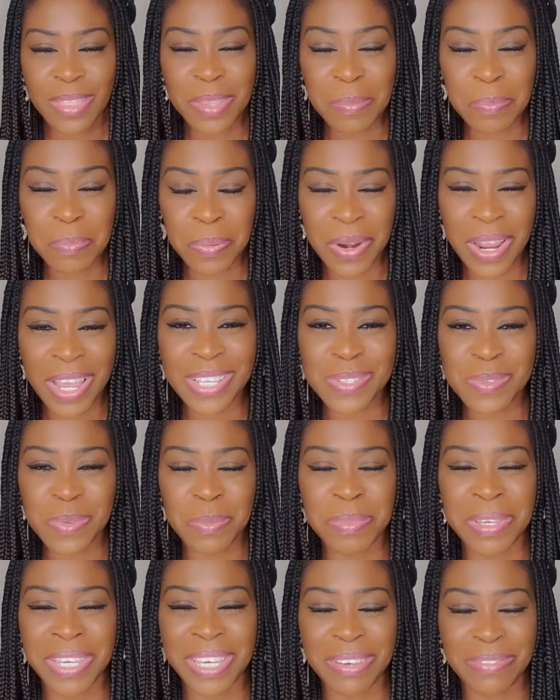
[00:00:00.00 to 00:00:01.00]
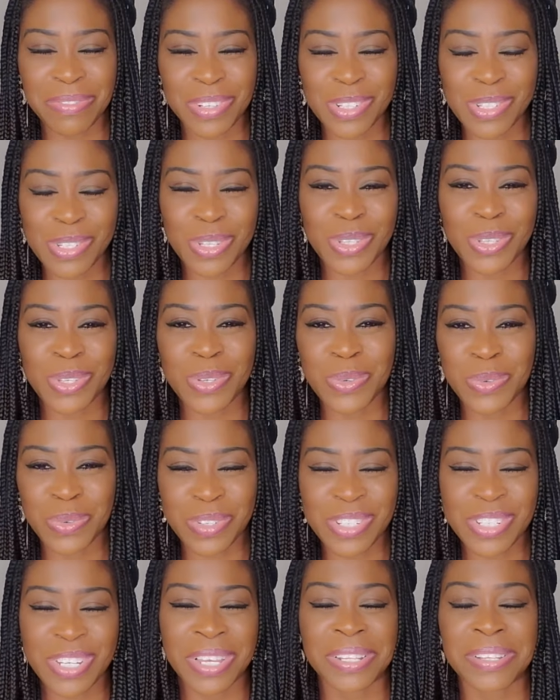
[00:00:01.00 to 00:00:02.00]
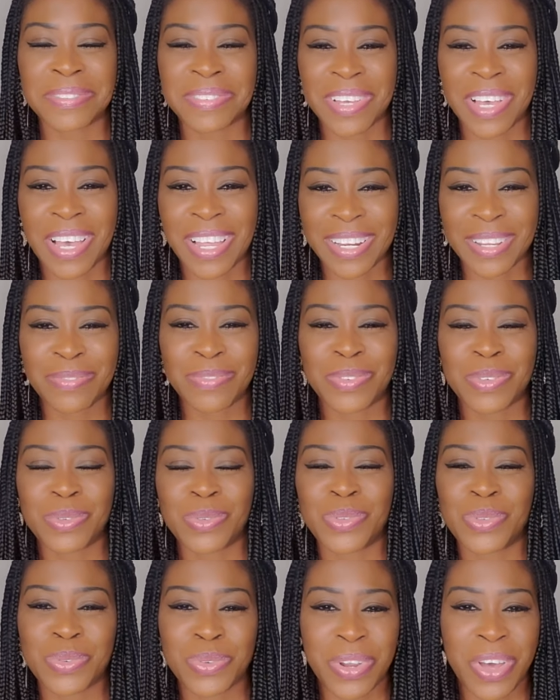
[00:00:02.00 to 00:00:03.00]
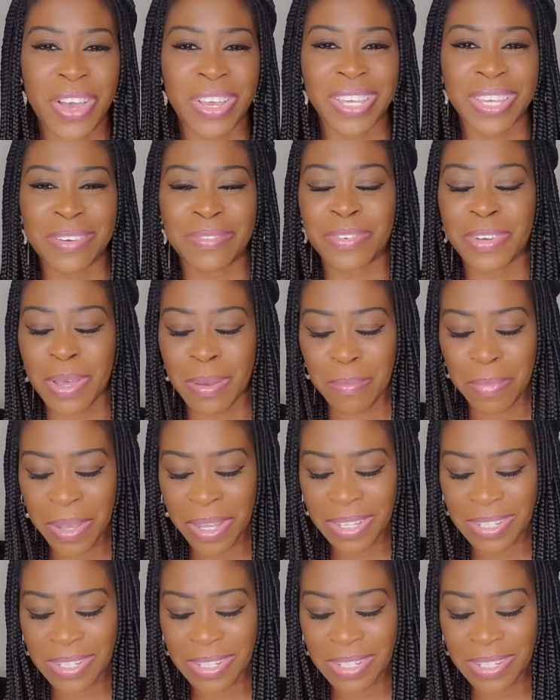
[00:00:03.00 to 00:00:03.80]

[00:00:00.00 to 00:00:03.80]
The price will be given to you, child of God, if you do not give up.